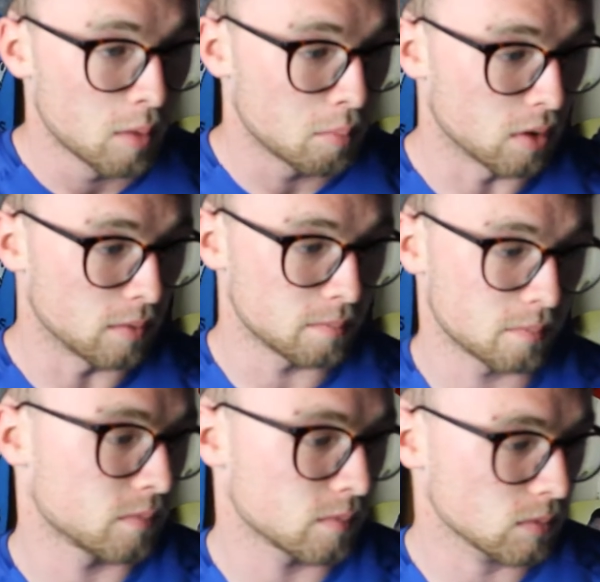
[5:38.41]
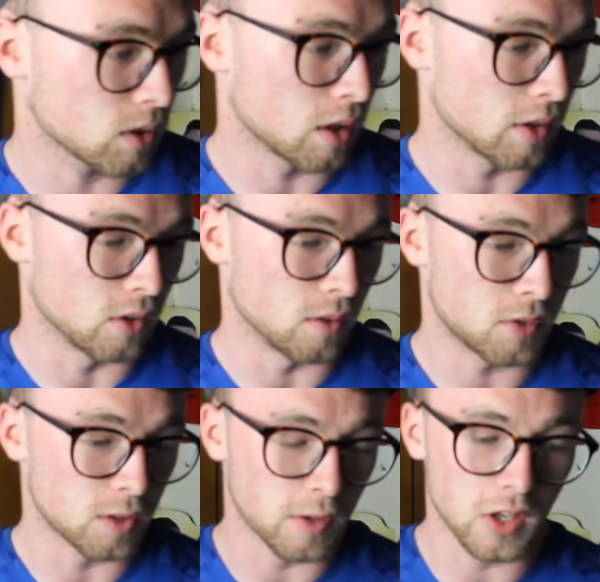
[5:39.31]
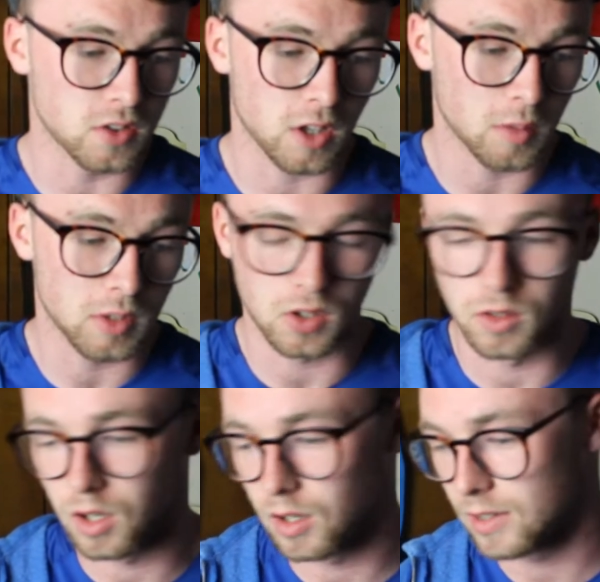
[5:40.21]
But I don't know. This video is not going to be too long.